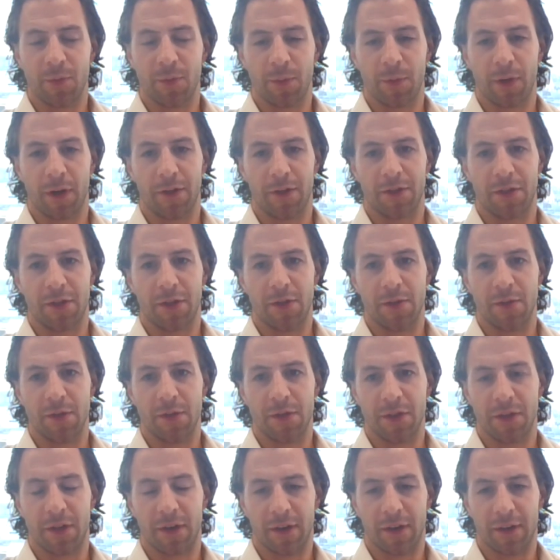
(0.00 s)
what we like to do
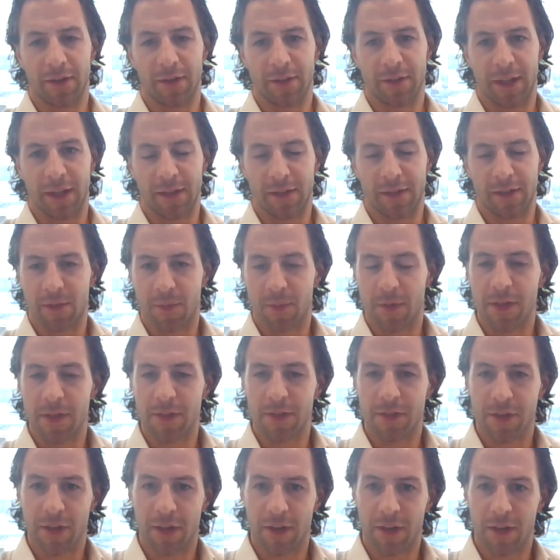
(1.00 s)
is, I'll take some of
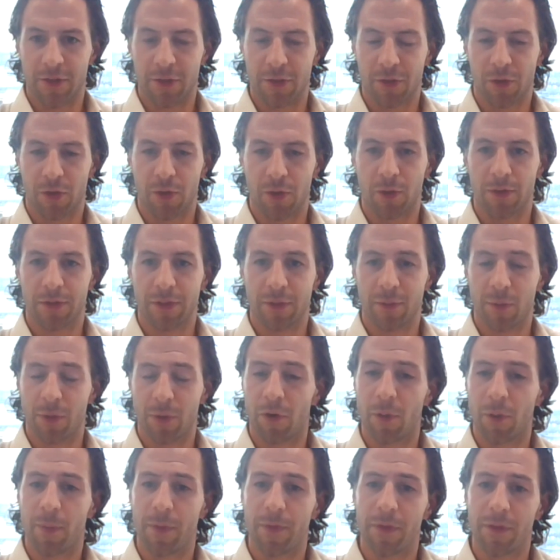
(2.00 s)
these initial calls, and we'll
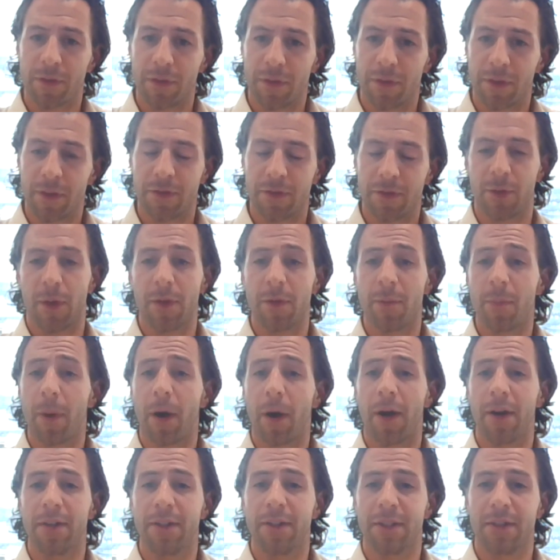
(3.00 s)
rope in the 2 other
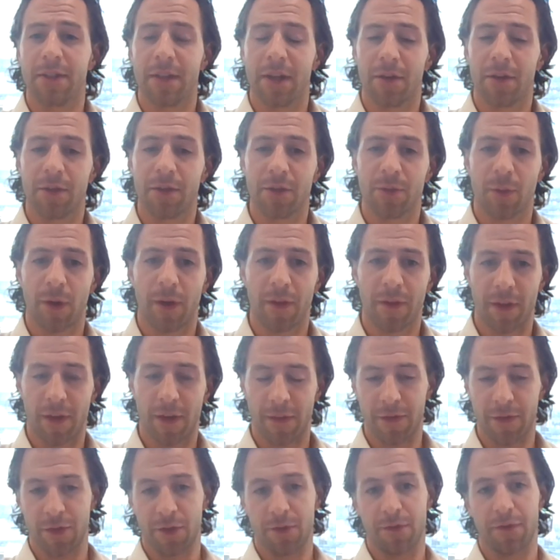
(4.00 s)
partners in there as well,
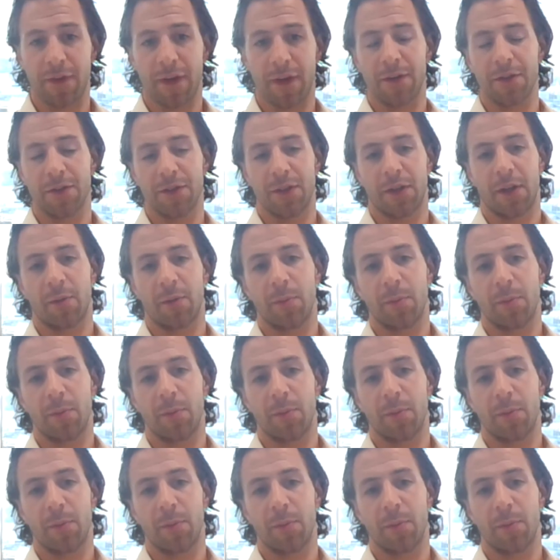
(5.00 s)
and the 2 founders of the